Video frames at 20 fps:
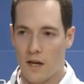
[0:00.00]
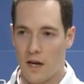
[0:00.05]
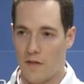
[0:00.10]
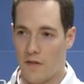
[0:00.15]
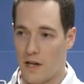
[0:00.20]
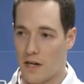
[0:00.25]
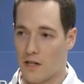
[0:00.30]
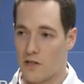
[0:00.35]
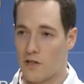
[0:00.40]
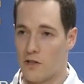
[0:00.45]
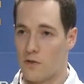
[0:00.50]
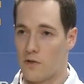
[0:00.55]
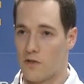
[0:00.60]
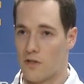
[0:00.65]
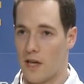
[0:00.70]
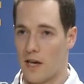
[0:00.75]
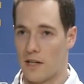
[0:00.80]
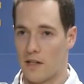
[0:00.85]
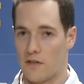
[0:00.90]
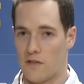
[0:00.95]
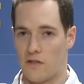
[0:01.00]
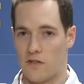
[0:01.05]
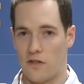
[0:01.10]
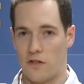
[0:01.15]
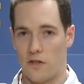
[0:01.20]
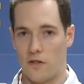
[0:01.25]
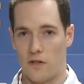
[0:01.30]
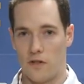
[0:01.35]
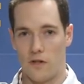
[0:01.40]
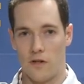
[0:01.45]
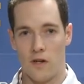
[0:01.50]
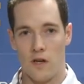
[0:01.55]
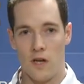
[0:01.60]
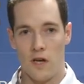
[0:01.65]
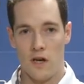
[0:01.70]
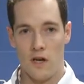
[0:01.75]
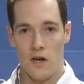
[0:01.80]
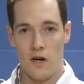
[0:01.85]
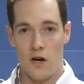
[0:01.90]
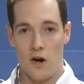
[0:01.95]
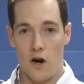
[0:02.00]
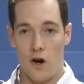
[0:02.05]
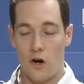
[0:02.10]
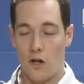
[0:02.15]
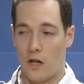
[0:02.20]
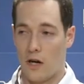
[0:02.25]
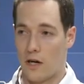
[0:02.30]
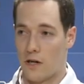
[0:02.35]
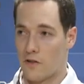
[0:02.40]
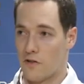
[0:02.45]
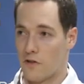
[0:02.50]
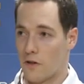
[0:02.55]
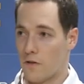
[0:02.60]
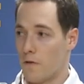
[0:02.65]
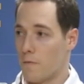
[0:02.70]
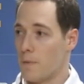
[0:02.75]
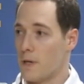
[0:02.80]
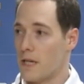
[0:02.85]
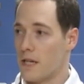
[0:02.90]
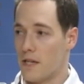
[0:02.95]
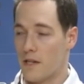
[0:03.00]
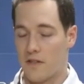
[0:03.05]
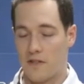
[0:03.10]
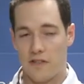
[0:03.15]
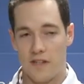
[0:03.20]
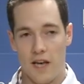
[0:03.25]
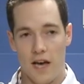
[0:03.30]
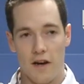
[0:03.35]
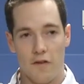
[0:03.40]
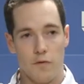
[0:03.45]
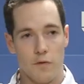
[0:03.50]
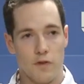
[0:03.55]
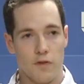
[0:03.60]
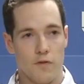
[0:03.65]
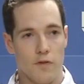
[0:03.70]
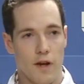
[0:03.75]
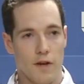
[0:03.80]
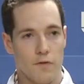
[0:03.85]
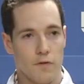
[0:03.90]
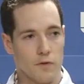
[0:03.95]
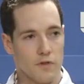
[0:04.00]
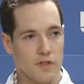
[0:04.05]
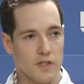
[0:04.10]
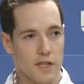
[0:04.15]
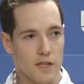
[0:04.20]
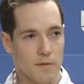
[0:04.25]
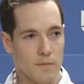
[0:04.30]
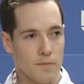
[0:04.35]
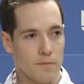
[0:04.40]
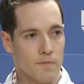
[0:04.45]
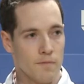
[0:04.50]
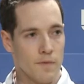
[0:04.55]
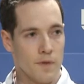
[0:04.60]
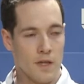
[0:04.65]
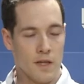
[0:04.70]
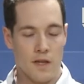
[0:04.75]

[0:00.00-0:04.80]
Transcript: And then a huge thanks to all our sort of immediate staff with the rifle team.